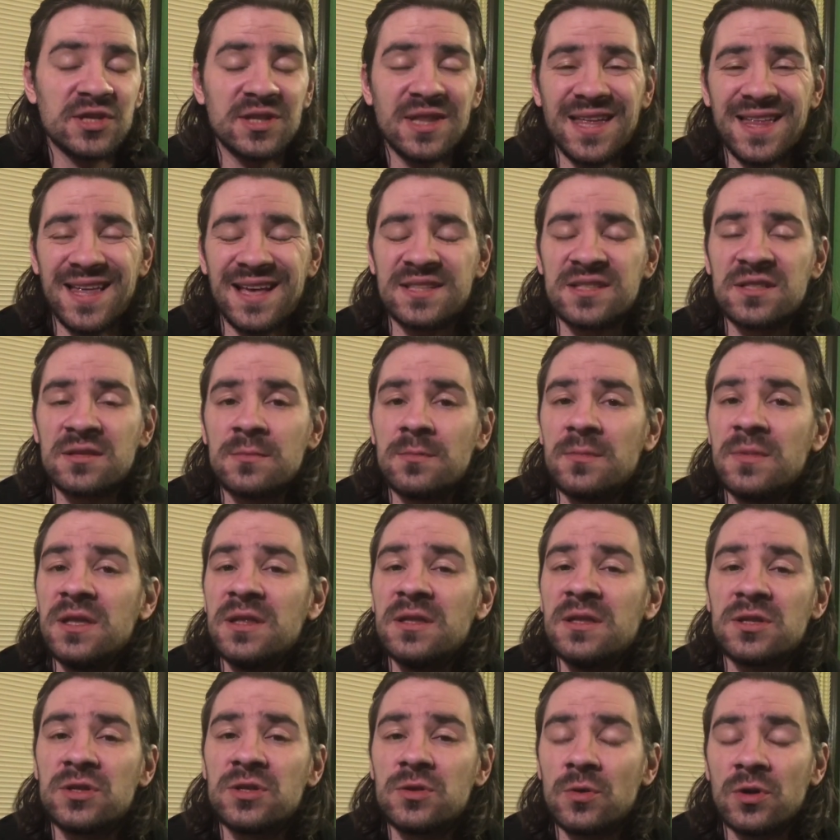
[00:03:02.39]
That doesn't mean
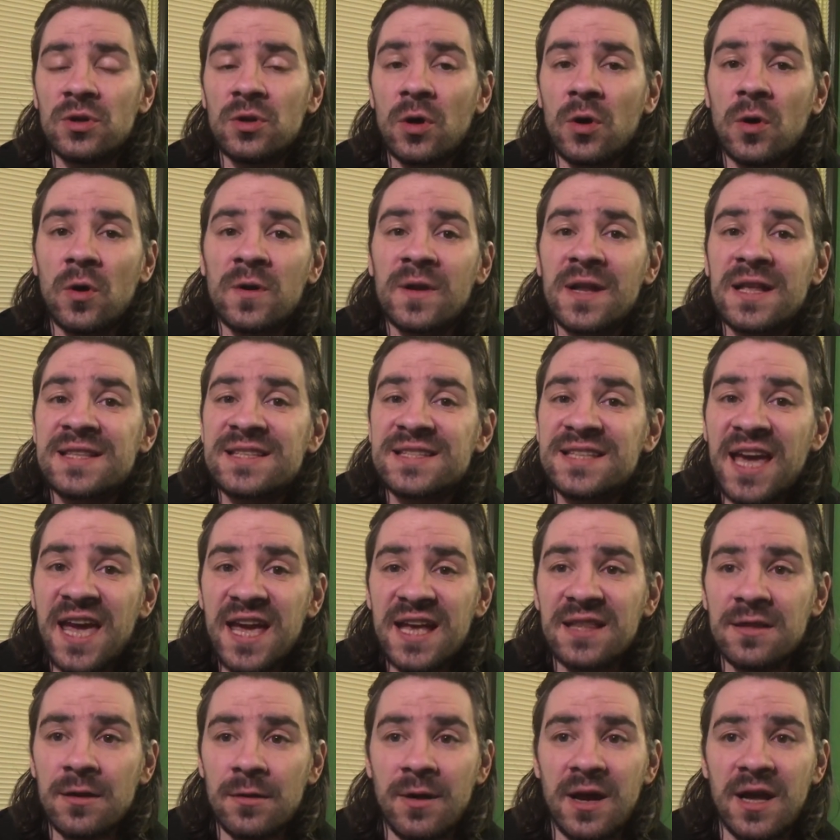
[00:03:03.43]
that you're not going to
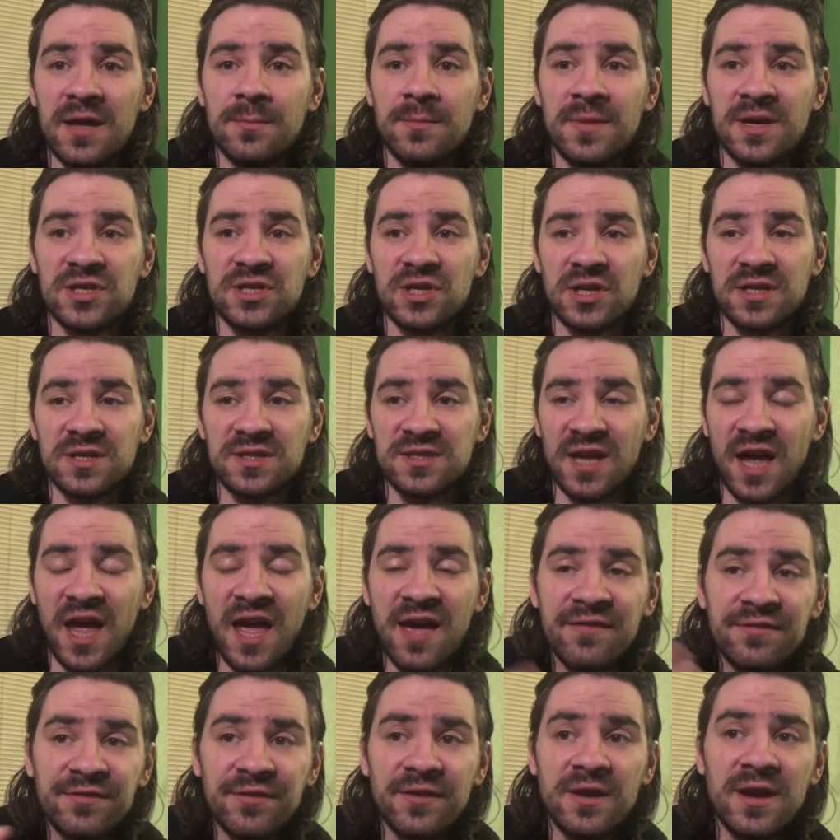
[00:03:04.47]
take the right measure because
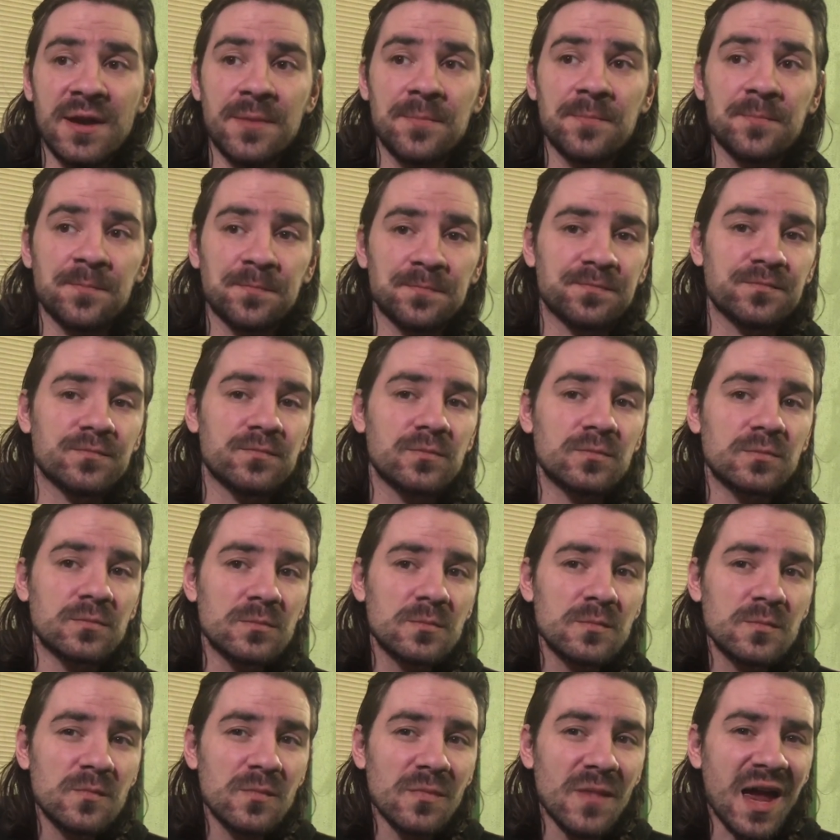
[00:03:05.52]
every
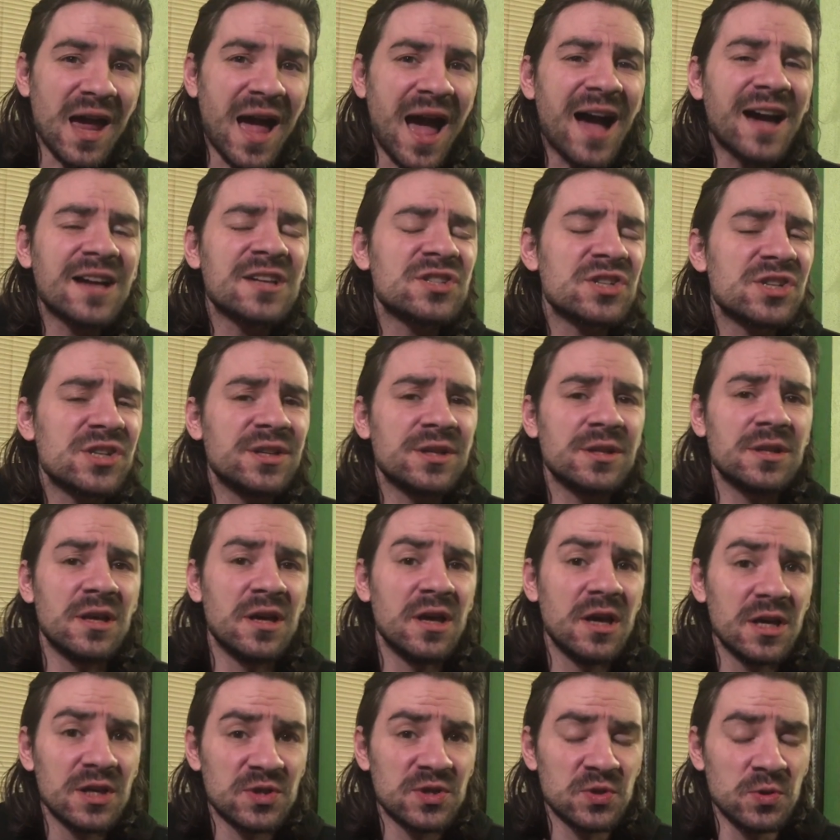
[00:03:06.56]
action
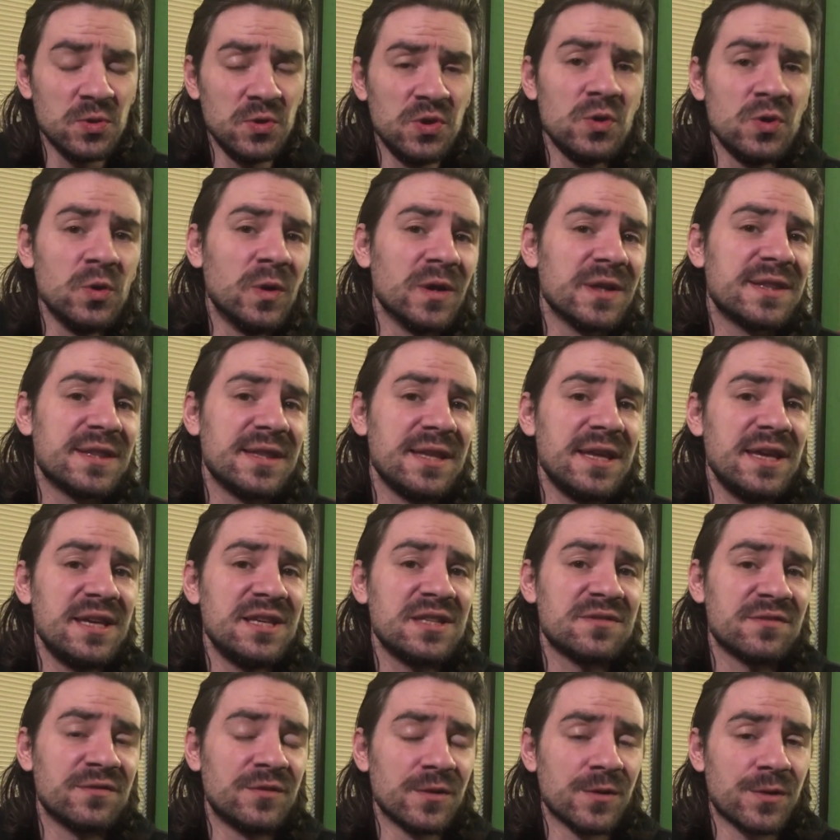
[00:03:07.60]
to you, at
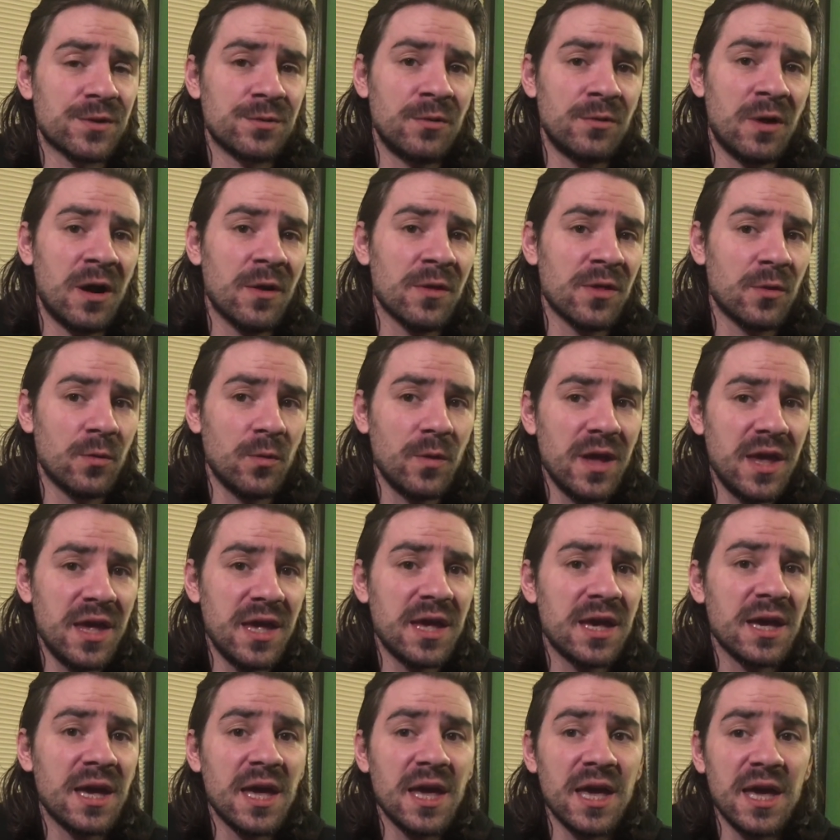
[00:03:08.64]
least for, throughout the
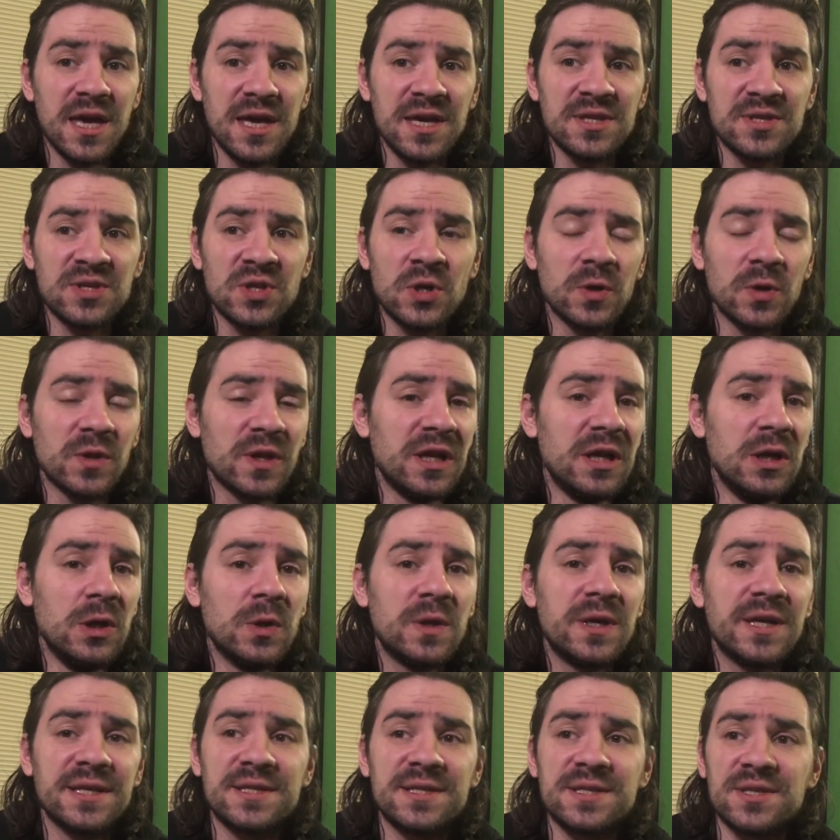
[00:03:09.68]
week, is going to
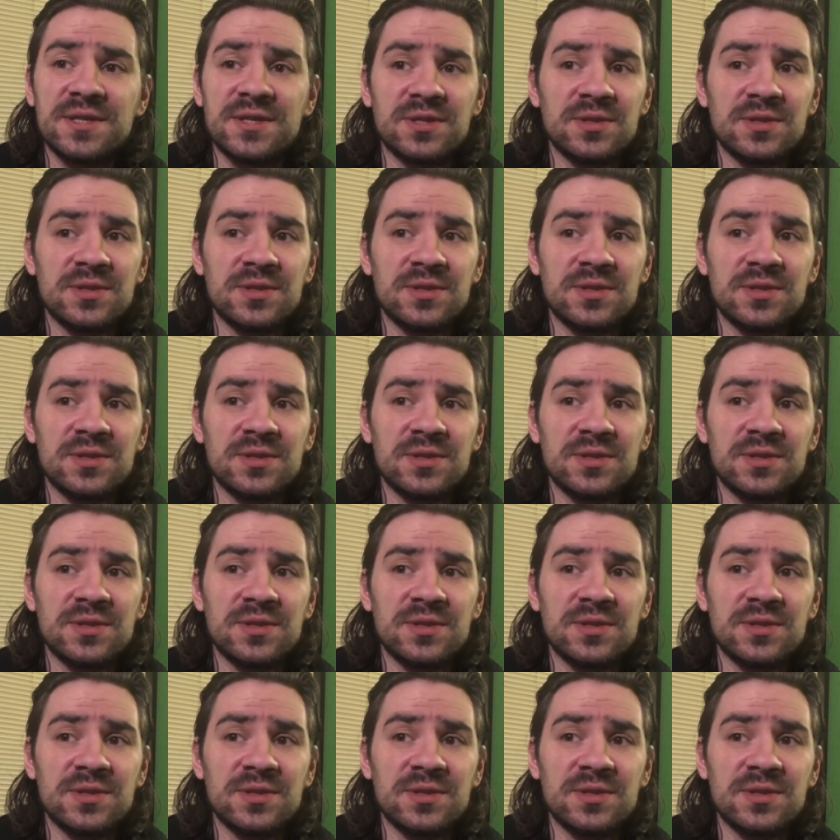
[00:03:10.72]
look at